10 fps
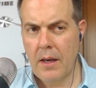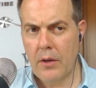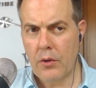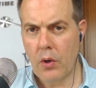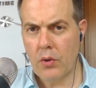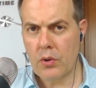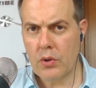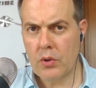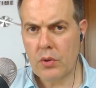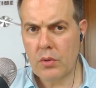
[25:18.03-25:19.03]

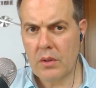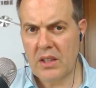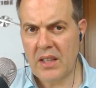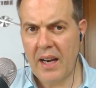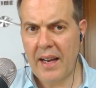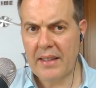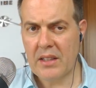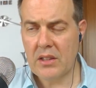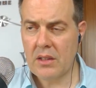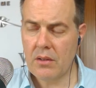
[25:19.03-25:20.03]
the sunlight
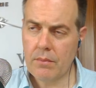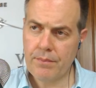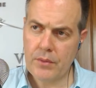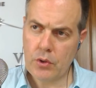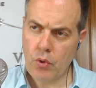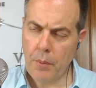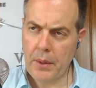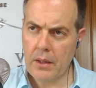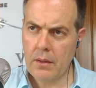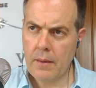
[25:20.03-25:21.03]
is
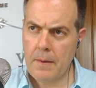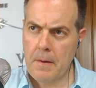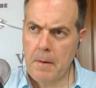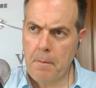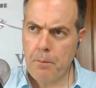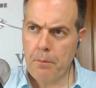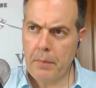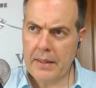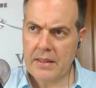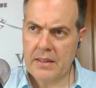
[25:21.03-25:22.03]
dropping,
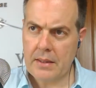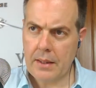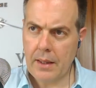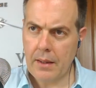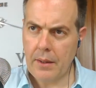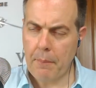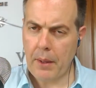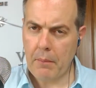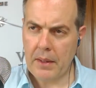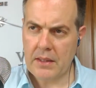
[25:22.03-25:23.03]
but still the
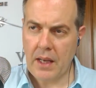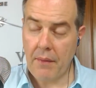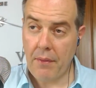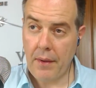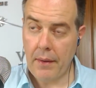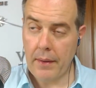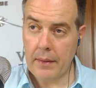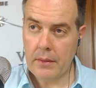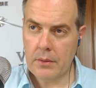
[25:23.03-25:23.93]
pigments are there.